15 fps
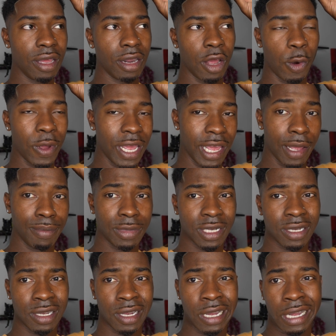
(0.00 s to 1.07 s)

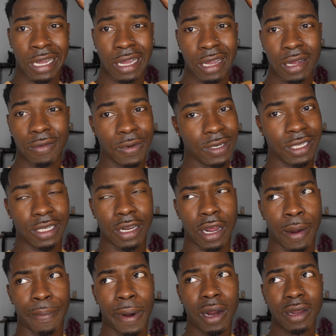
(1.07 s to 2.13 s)
OEMs, which
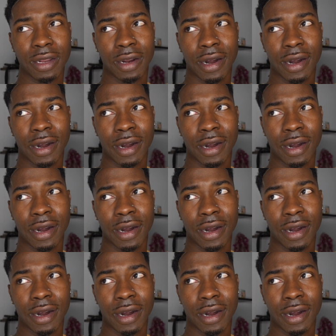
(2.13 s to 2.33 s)
apparently